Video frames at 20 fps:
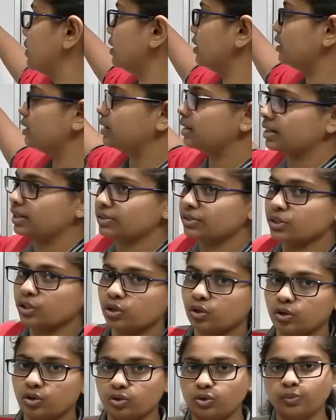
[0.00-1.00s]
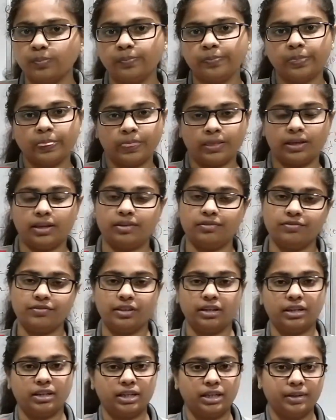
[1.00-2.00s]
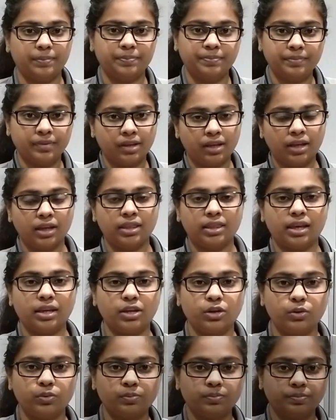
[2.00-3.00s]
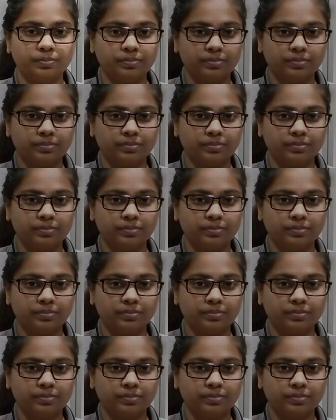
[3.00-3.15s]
at t is equal to infinity. Thank you.